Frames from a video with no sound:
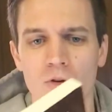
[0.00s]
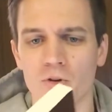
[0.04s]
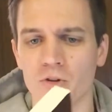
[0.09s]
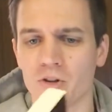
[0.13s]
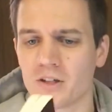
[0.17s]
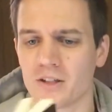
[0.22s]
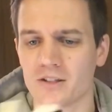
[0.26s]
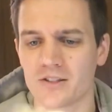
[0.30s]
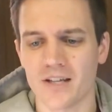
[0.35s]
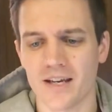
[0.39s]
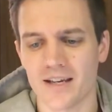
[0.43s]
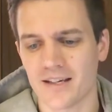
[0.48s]
You
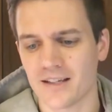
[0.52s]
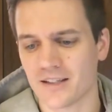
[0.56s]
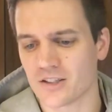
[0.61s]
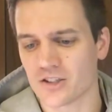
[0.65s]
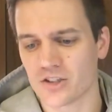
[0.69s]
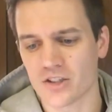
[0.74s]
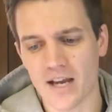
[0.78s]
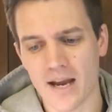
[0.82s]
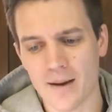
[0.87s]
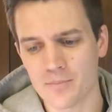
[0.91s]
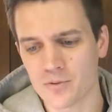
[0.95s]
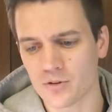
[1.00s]
can take it a
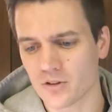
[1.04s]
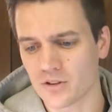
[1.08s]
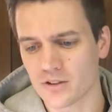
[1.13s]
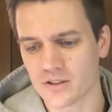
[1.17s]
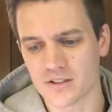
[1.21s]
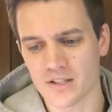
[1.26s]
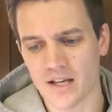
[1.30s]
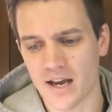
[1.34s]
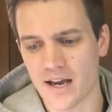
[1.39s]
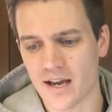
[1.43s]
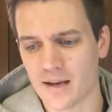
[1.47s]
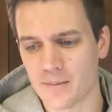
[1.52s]
chapter at a
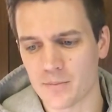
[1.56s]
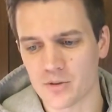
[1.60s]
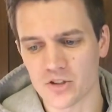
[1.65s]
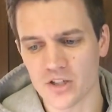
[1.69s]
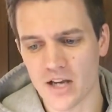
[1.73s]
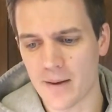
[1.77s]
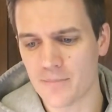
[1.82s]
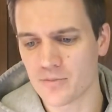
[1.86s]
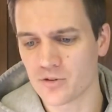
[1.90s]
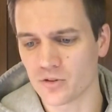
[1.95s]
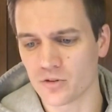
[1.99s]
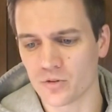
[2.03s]
time, a
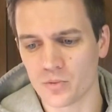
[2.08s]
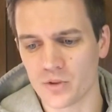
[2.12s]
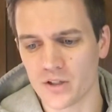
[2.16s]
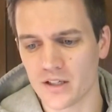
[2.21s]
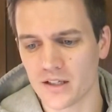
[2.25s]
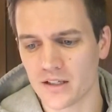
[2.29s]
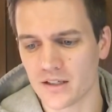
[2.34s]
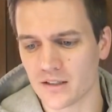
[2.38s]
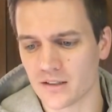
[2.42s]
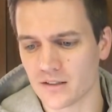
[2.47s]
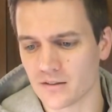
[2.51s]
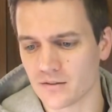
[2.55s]
chapter a
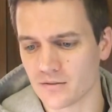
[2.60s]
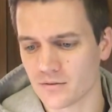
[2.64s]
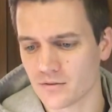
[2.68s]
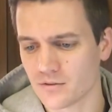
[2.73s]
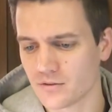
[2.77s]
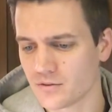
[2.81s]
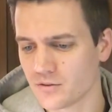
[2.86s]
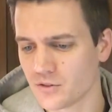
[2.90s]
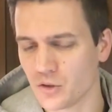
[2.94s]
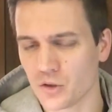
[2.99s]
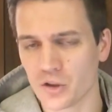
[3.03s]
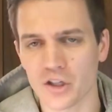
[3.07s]
week, and
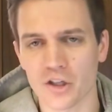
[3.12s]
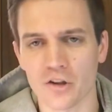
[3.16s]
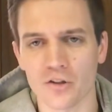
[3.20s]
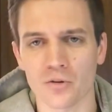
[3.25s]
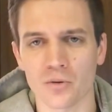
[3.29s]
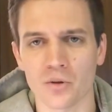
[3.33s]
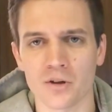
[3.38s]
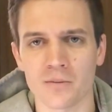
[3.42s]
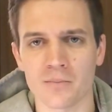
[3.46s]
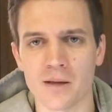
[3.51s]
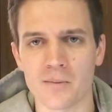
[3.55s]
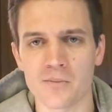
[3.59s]
you'll get through
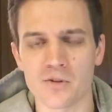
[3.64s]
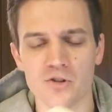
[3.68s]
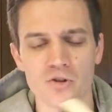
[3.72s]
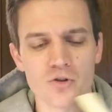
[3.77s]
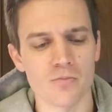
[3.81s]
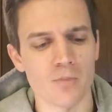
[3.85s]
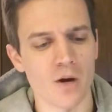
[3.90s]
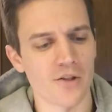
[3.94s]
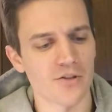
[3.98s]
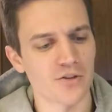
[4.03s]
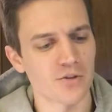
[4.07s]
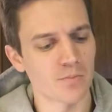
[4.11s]
it in maybe 2 months.